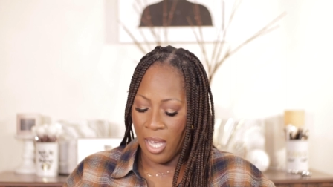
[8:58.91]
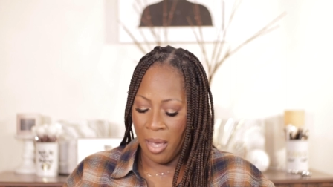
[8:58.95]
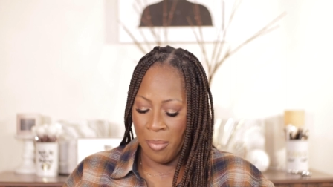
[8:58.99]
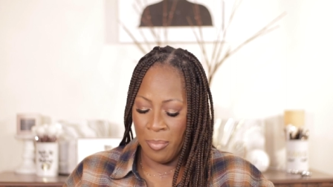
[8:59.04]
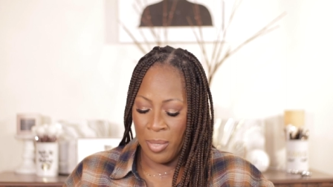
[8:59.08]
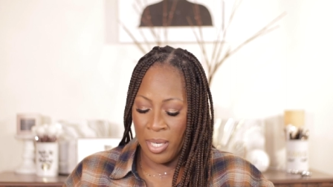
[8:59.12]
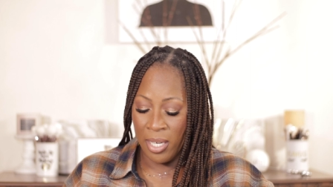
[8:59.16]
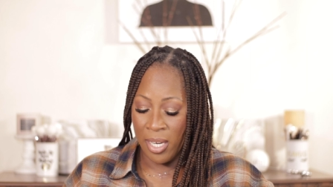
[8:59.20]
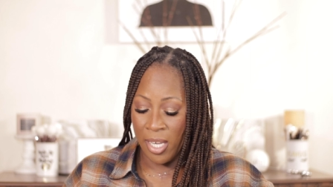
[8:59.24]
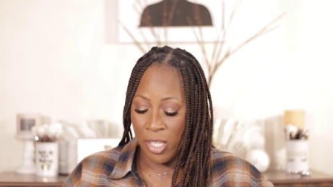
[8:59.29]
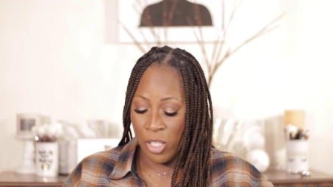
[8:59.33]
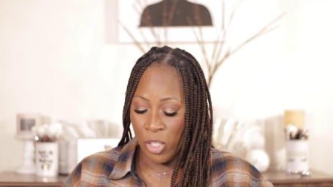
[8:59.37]
I
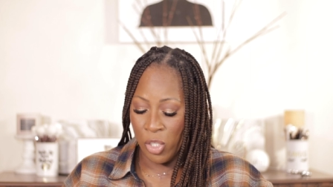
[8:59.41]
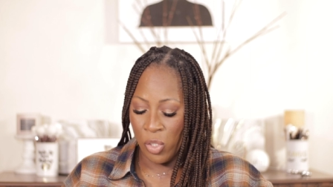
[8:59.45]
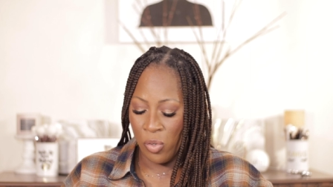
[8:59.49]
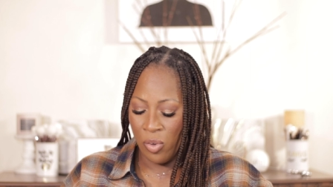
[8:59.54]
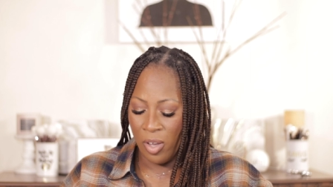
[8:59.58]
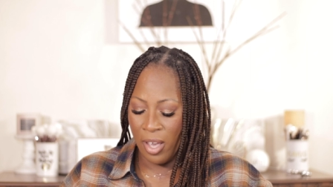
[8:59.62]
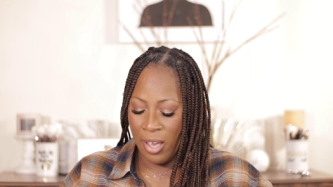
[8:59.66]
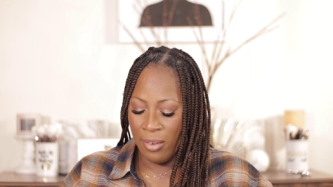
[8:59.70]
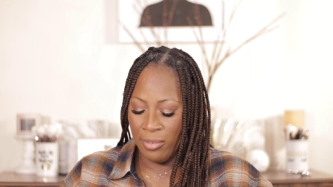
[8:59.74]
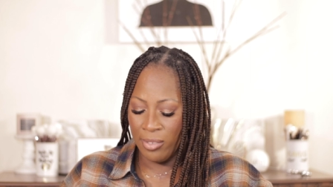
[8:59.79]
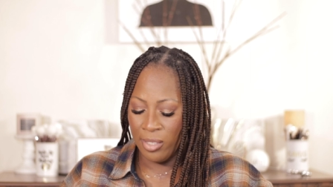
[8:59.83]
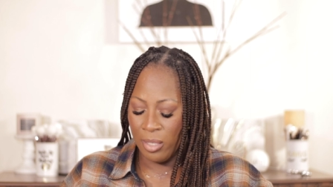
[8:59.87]
mean, I do
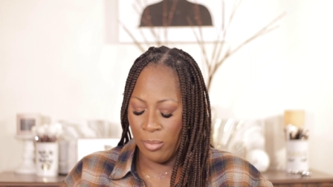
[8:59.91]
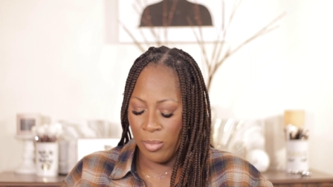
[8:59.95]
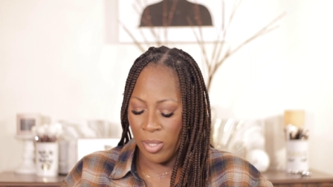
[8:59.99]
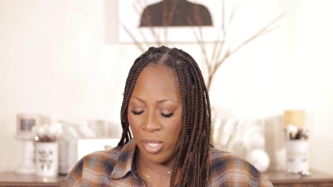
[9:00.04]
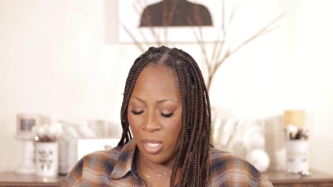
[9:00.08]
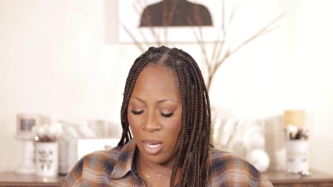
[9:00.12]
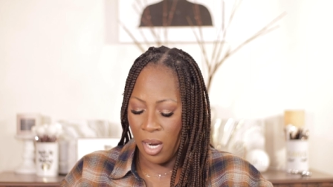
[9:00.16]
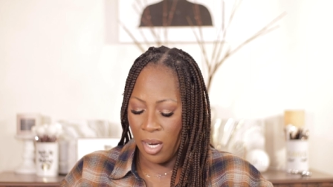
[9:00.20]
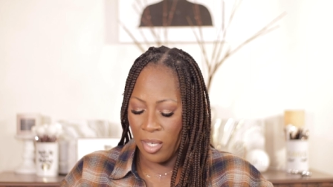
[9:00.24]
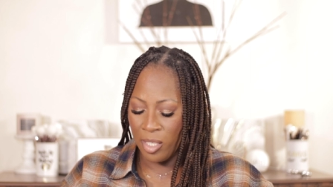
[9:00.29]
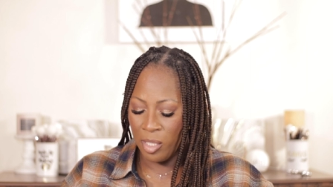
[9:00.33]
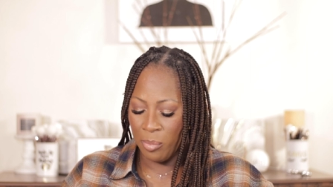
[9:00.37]
have some
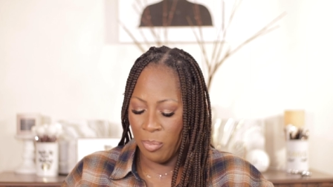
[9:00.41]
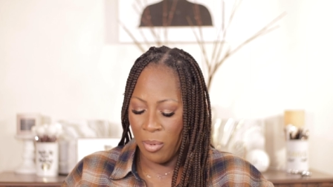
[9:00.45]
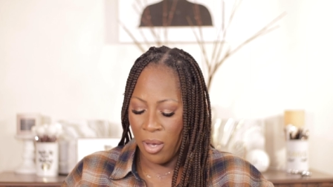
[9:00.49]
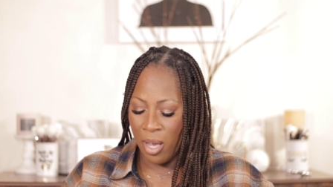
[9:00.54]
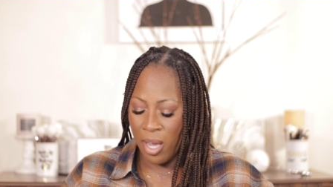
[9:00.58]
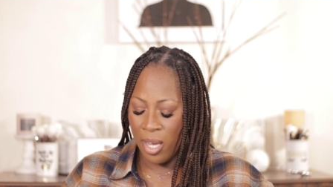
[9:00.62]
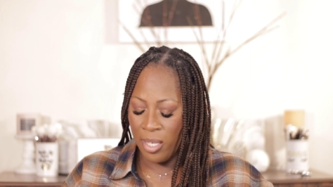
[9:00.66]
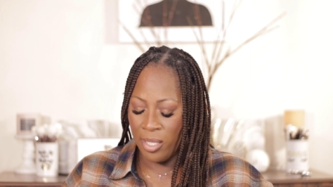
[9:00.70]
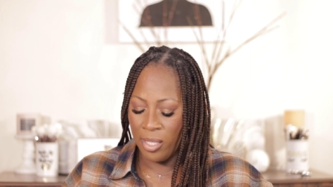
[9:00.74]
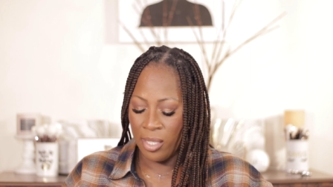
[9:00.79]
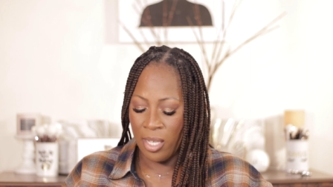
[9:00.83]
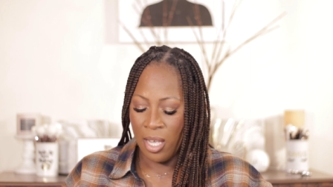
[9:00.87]
dark
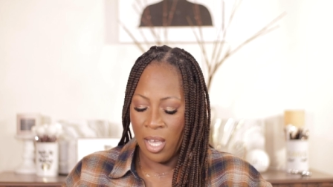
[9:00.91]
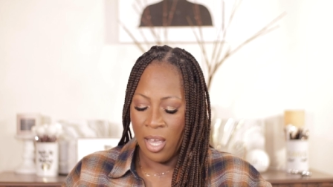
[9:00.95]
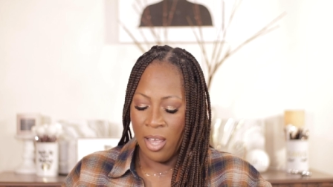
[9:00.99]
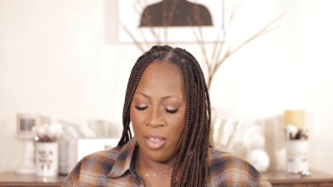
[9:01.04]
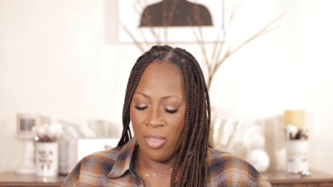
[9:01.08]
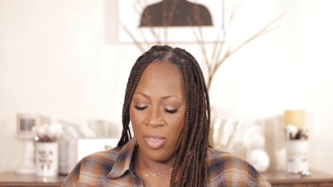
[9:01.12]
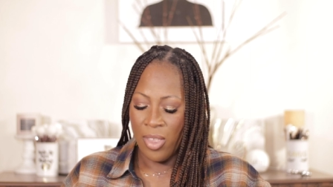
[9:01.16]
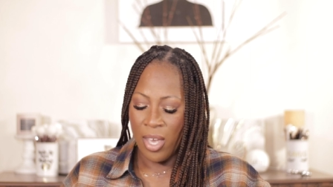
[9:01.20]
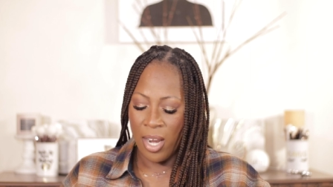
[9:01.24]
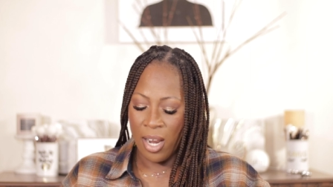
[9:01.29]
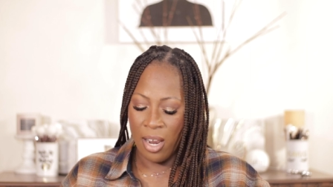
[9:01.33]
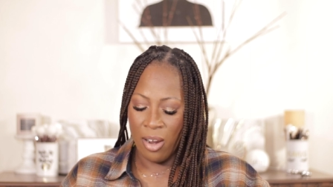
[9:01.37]
spots
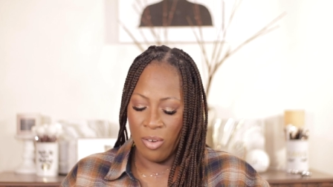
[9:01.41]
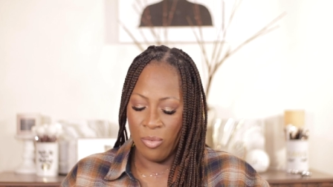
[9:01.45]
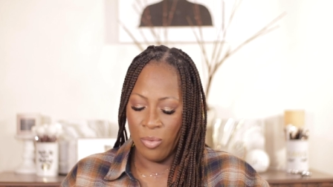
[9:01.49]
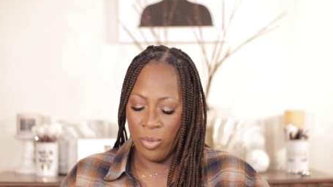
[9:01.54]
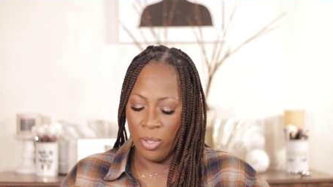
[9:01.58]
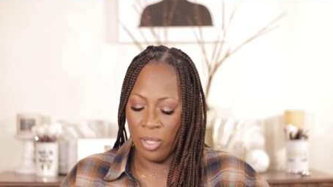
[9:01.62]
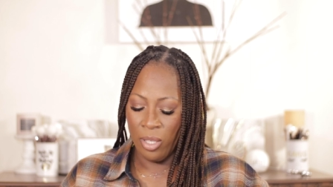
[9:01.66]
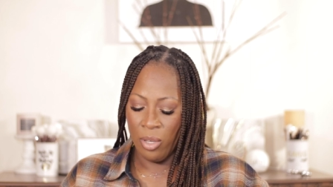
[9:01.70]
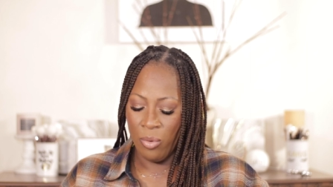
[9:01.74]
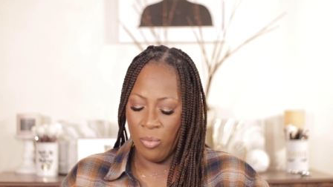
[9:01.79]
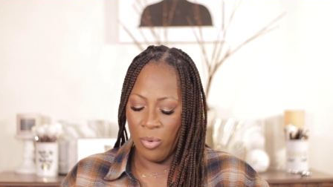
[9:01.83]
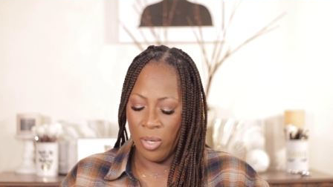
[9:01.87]
that I
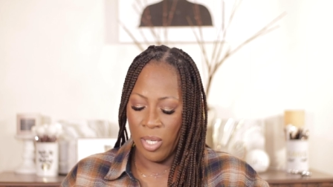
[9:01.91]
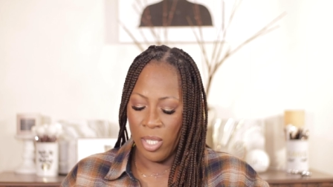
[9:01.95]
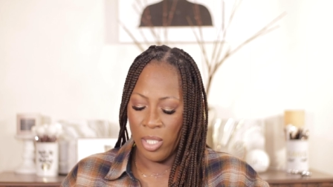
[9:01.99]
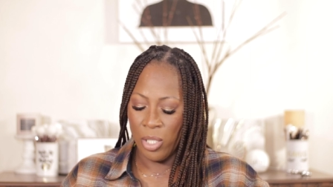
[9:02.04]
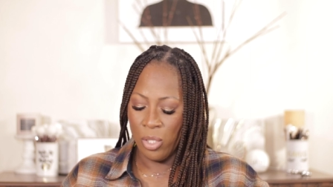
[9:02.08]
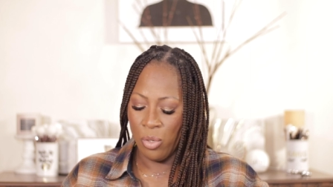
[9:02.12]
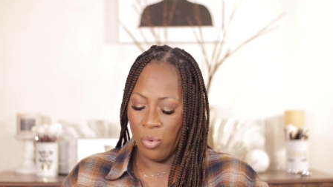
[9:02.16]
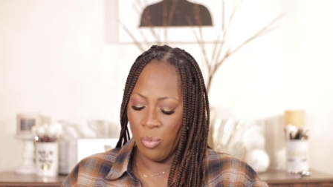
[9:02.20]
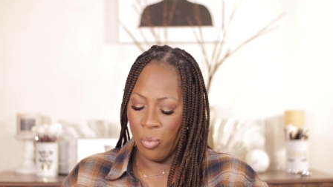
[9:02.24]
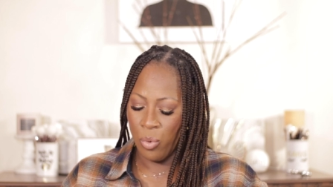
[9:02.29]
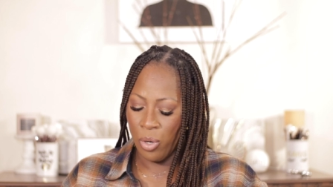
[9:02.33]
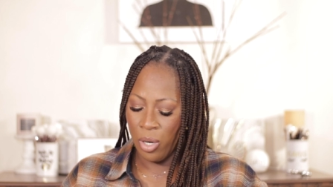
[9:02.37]
really want
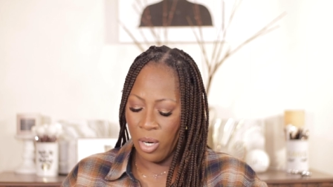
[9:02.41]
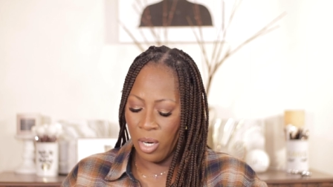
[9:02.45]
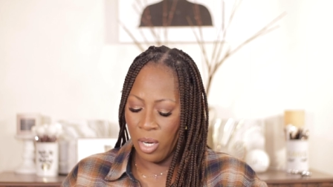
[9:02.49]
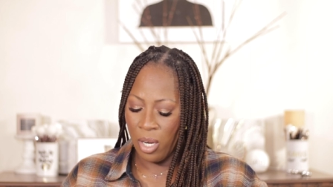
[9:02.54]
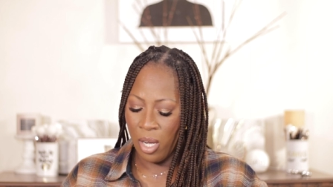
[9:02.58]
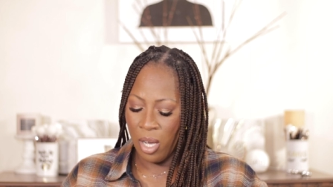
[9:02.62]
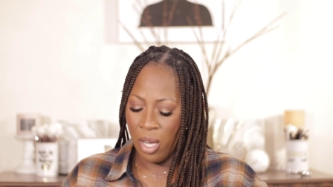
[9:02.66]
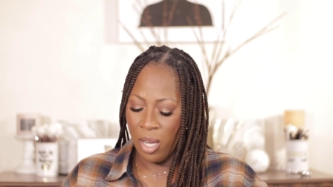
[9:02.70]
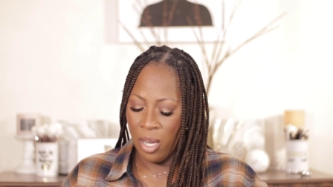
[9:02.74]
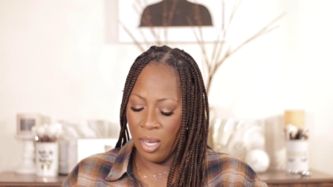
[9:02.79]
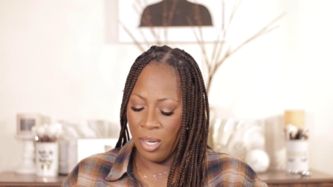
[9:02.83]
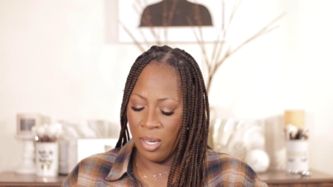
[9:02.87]
to work
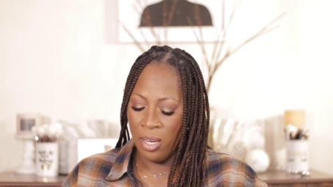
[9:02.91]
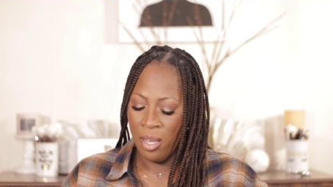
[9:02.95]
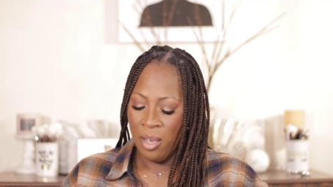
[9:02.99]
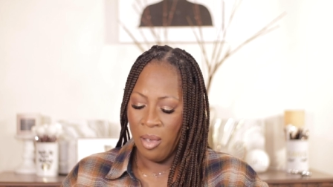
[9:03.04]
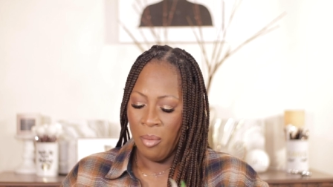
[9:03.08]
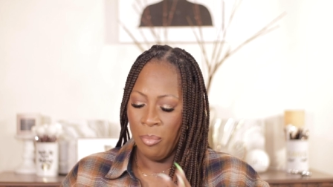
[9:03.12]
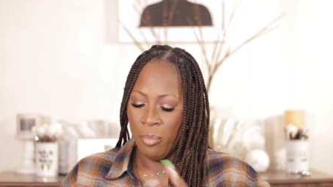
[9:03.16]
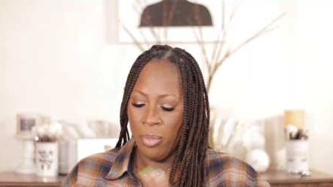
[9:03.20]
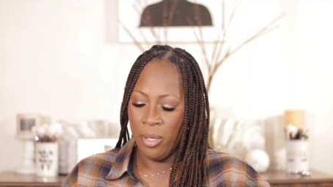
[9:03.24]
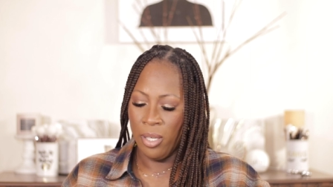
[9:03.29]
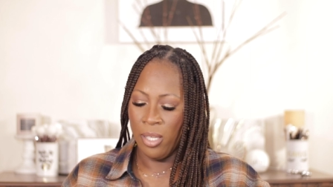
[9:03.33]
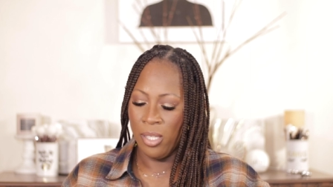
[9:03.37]
on,
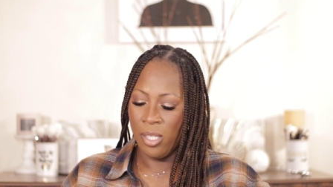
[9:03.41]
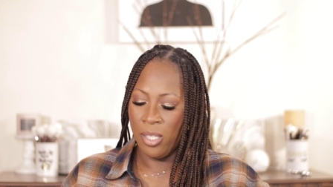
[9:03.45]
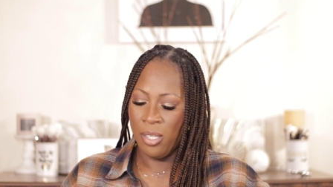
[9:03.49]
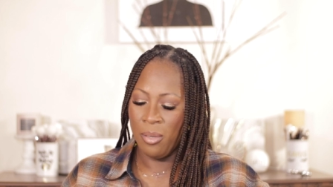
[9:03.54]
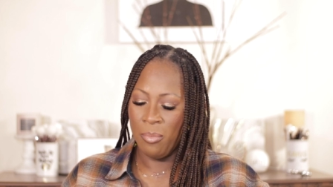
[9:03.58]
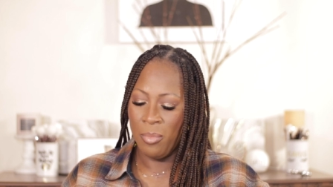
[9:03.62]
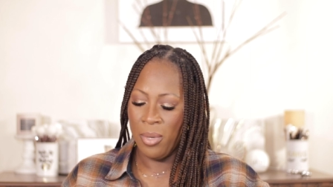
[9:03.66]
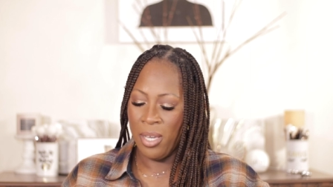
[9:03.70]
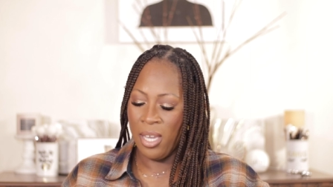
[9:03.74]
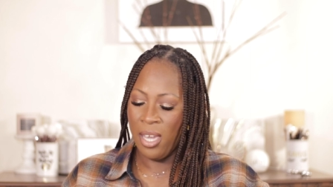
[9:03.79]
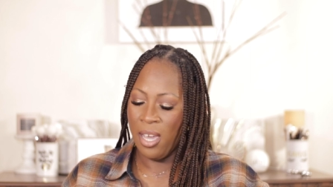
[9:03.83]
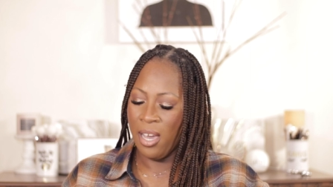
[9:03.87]
but
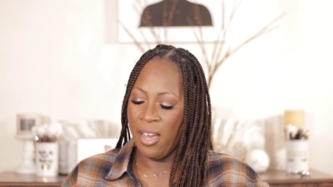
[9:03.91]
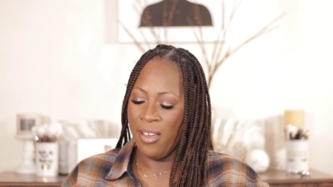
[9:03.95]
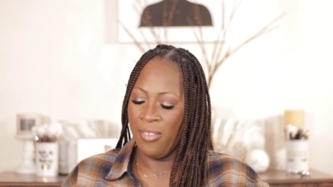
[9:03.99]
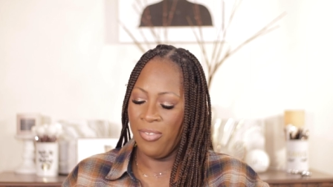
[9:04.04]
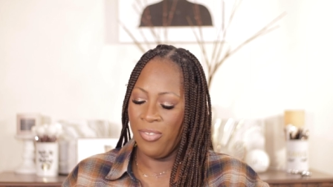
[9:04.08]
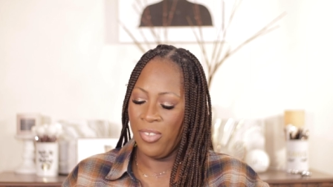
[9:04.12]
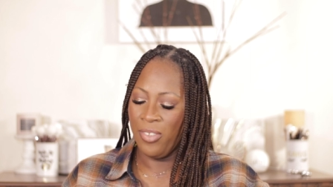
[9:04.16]
to me, I